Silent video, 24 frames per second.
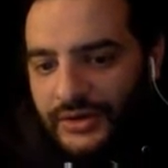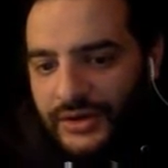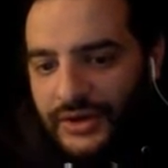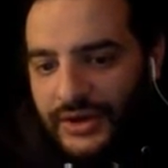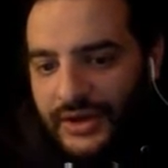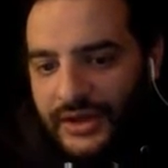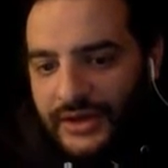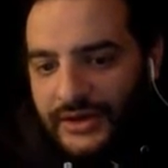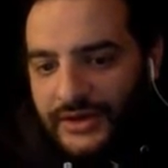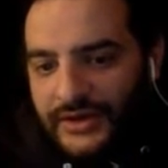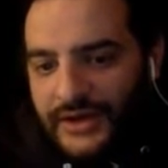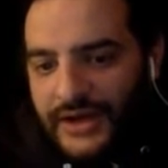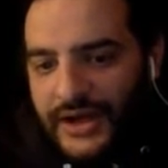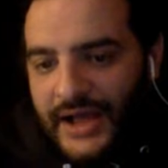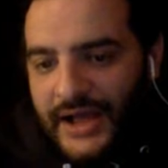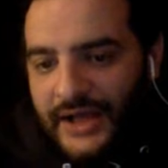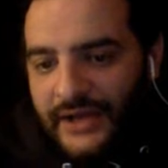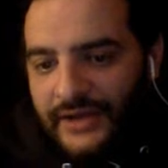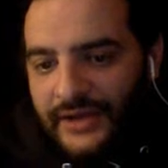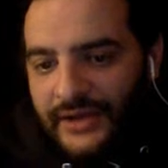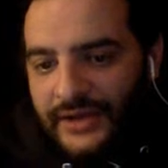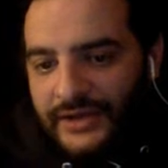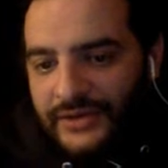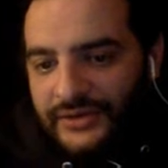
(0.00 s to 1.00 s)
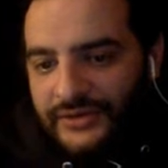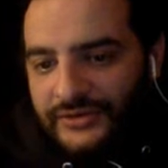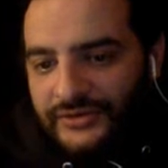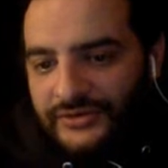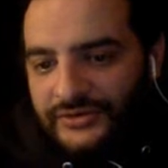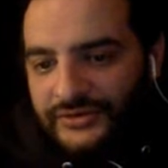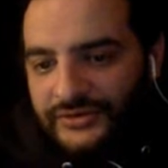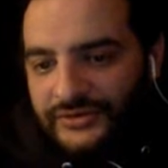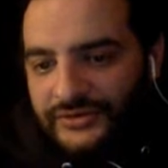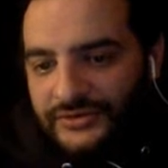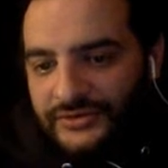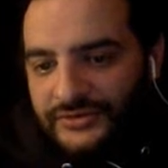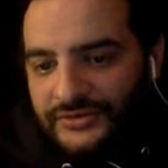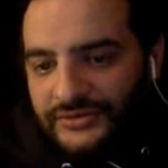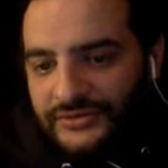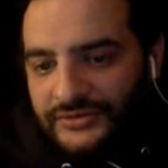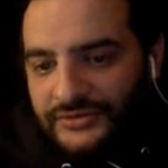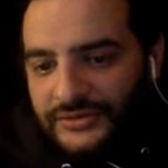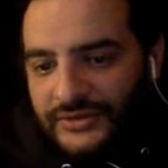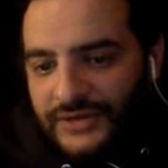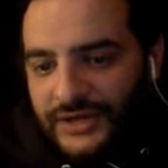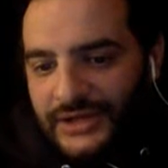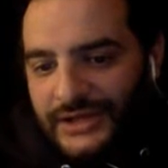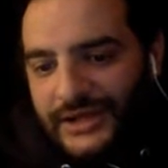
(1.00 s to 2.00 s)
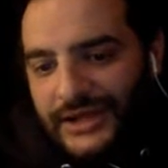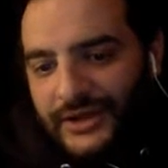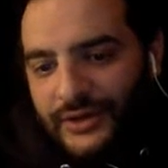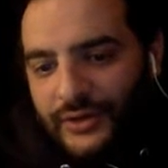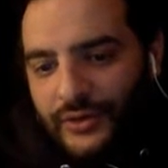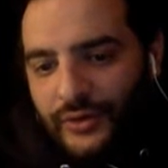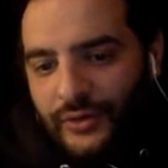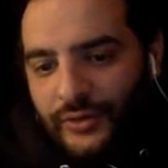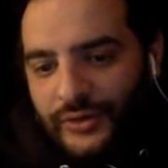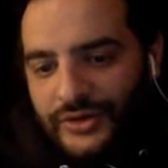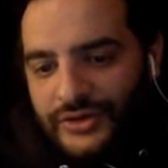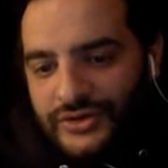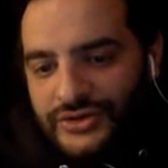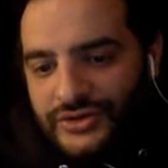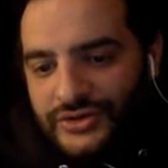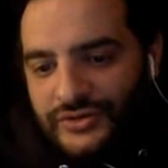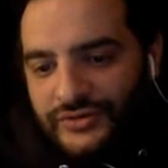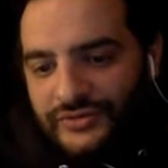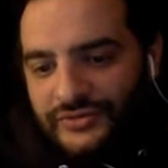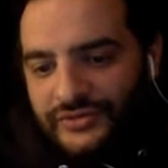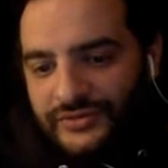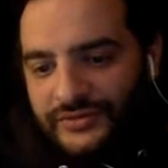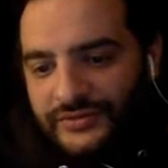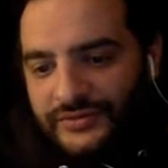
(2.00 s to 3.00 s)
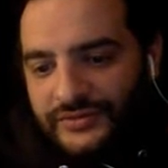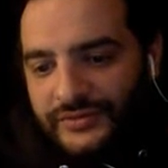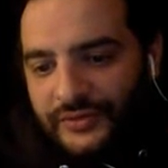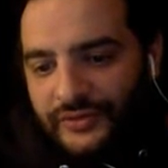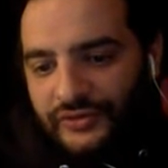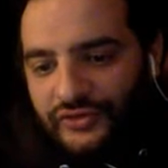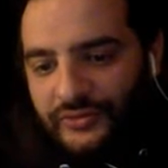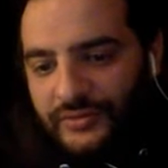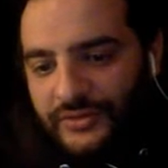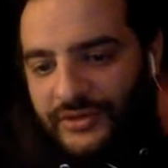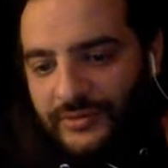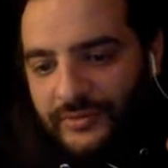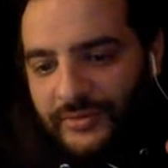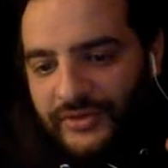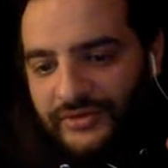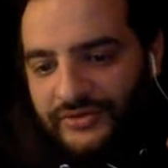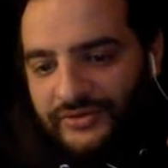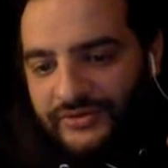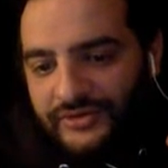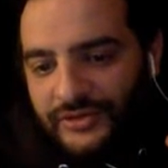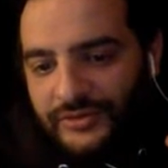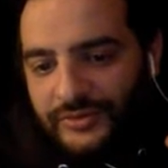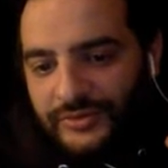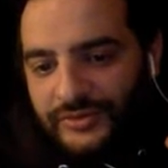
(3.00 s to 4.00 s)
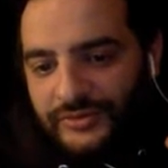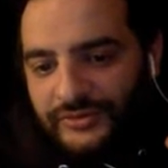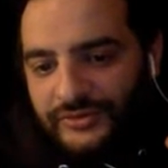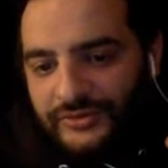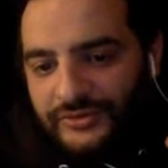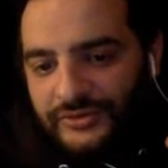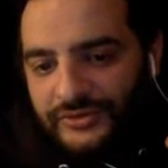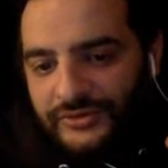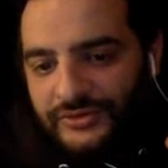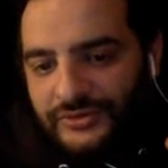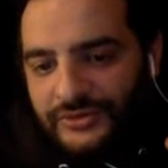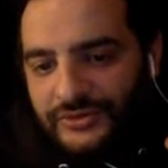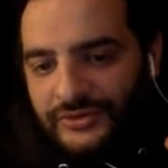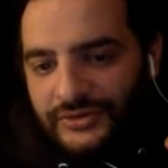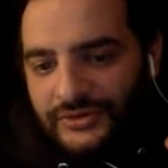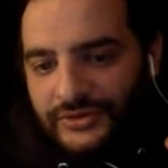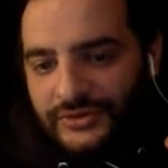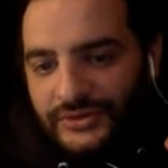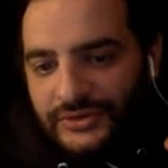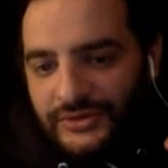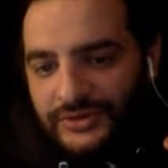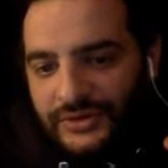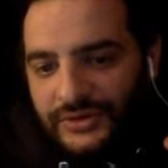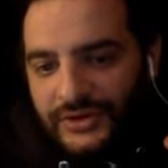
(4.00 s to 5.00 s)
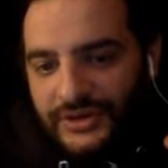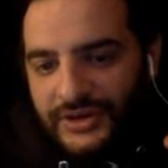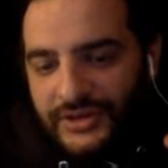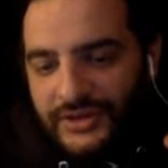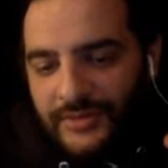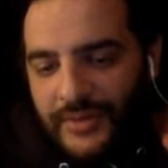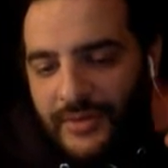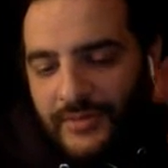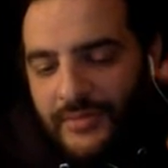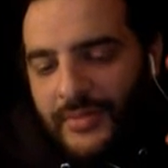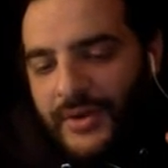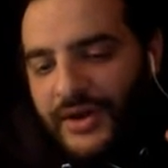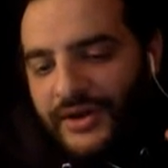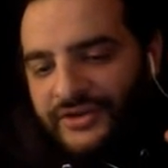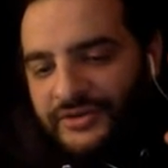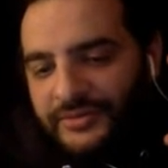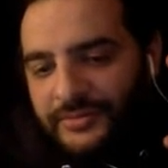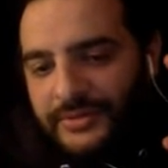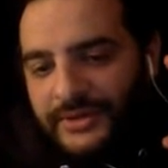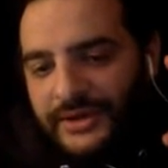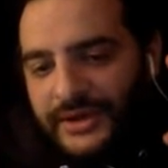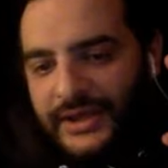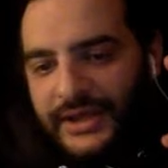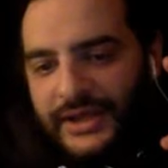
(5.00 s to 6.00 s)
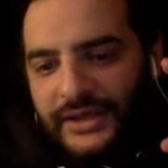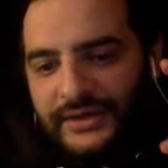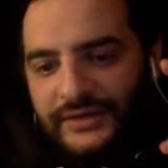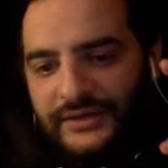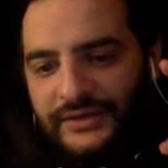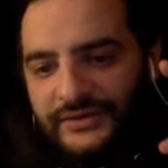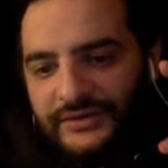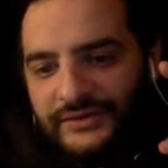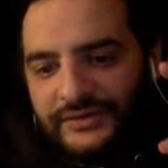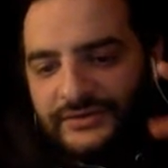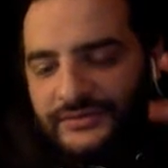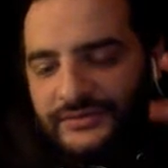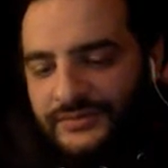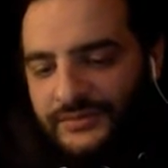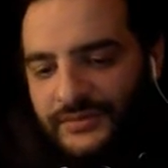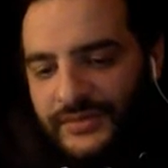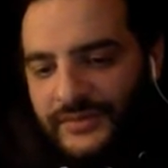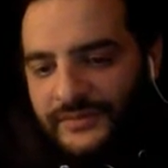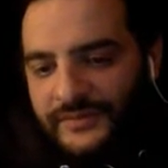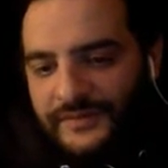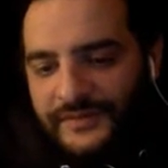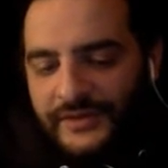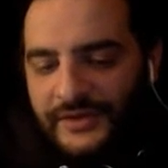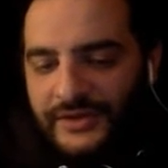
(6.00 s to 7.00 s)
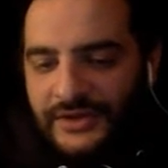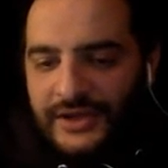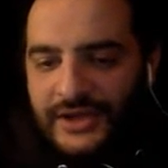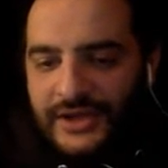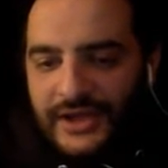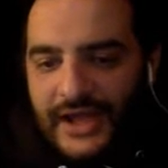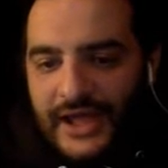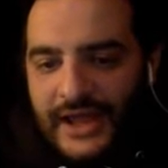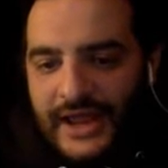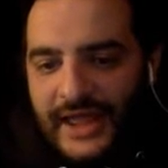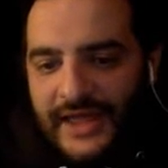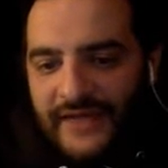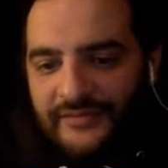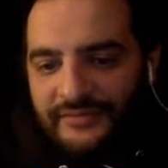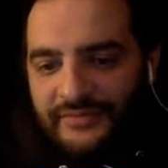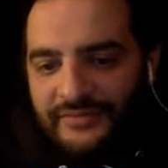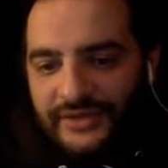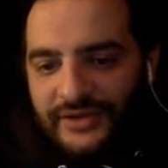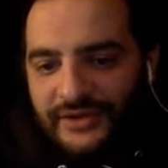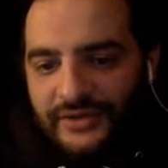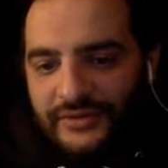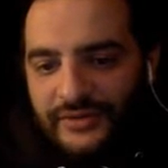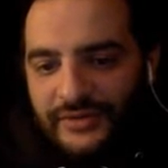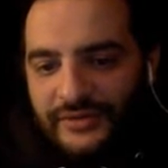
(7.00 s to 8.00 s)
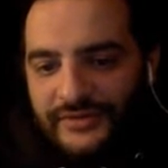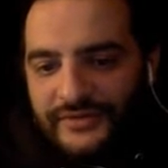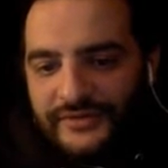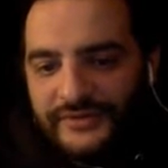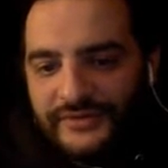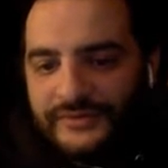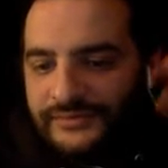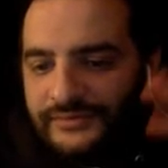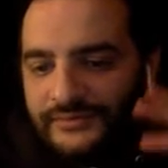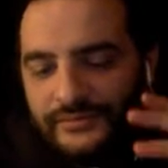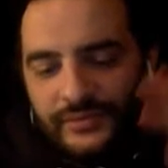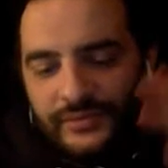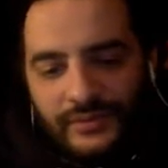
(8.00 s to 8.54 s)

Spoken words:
and Kyle Anderson and like Corey Joseph. Those will be like my sleepers. And then my must plays, I feel like you got to have Blake Griffin,